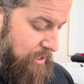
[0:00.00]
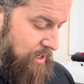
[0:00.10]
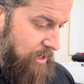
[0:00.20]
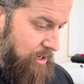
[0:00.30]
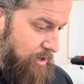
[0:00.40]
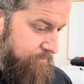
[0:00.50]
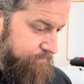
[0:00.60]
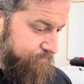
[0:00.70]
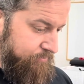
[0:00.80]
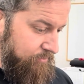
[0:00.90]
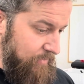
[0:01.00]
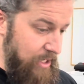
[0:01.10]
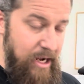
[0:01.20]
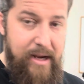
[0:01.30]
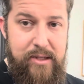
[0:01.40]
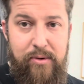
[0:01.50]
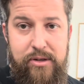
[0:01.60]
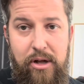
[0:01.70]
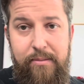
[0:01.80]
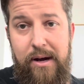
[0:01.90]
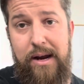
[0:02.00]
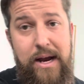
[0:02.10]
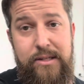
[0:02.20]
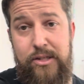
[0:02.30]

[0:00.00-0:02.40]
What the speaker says: Yeah, and that's what it's all about, guys,